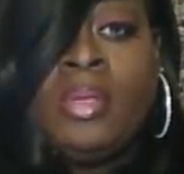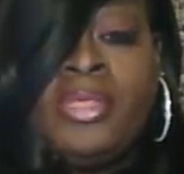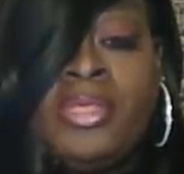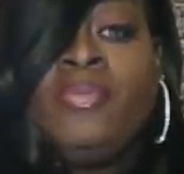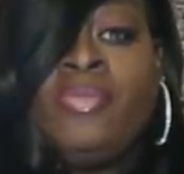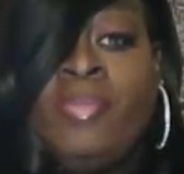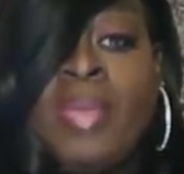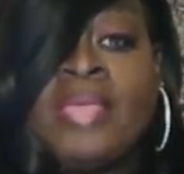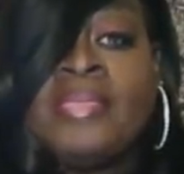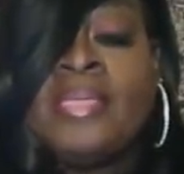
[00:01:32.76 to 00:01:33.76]
youth,
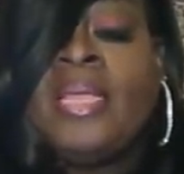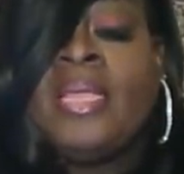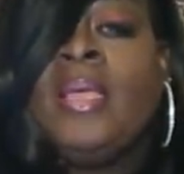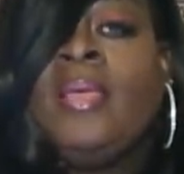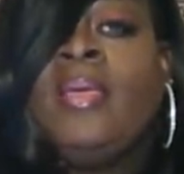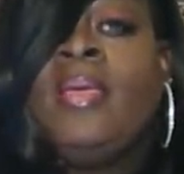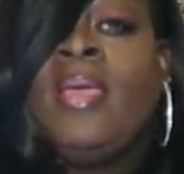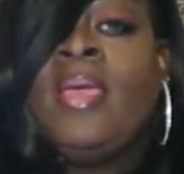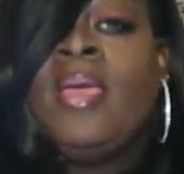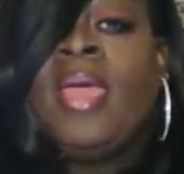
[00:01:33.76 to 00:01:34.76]
basically?
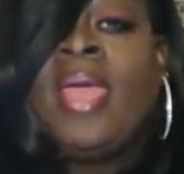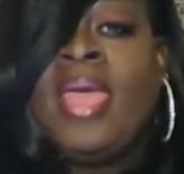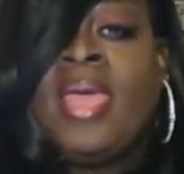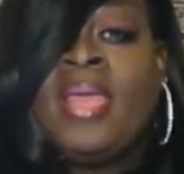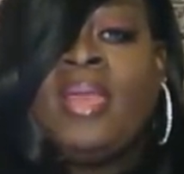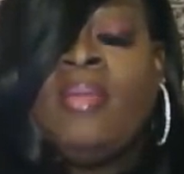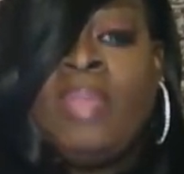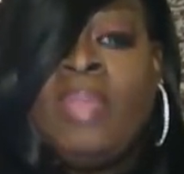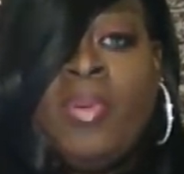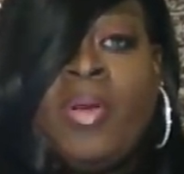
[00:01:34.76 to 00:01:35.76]
And
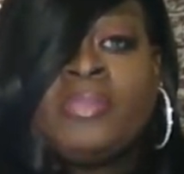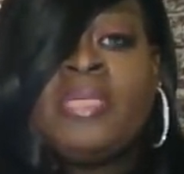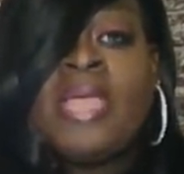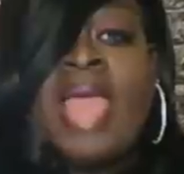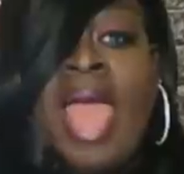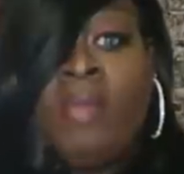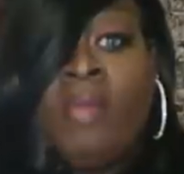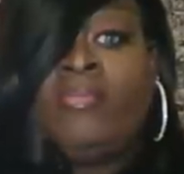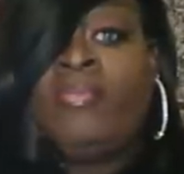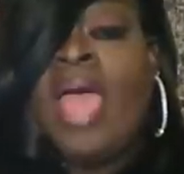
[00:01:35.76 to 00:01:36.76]
me personally, I
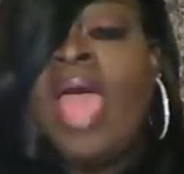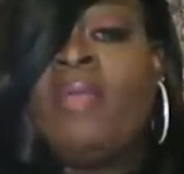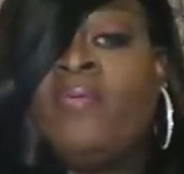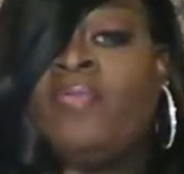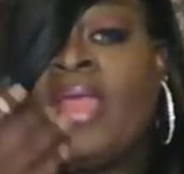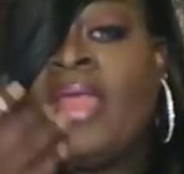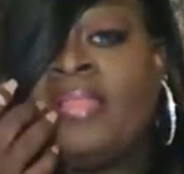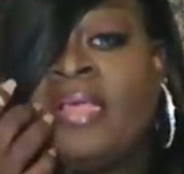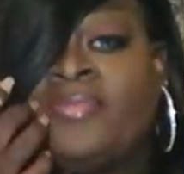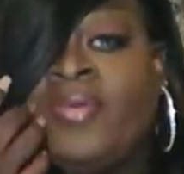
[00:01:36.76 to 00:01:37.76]
don't I don't feel
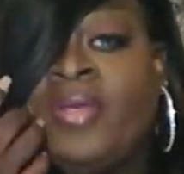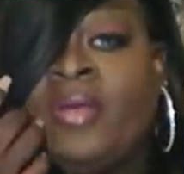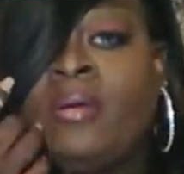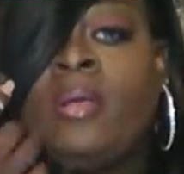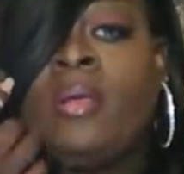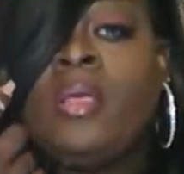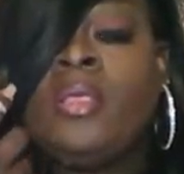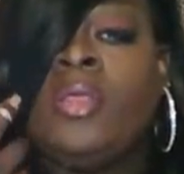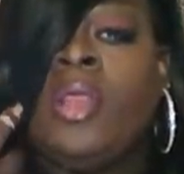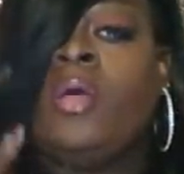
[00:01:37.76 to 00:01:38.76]
like that's fair.
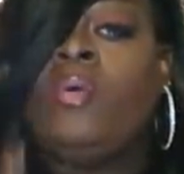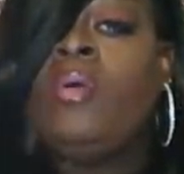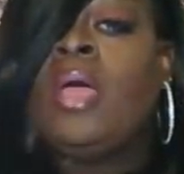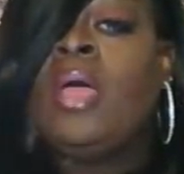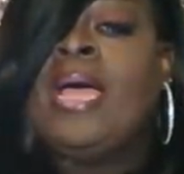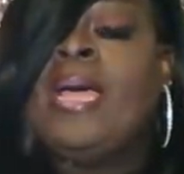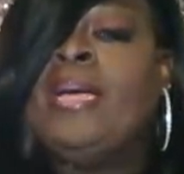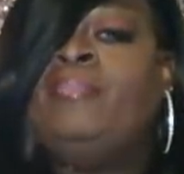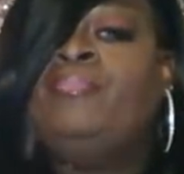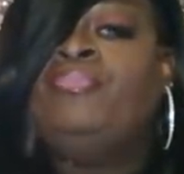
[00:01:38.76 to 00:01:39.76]
You know,
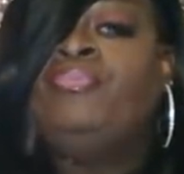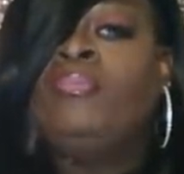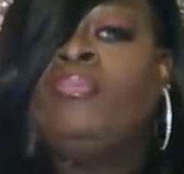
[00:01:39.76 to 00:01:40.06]
um,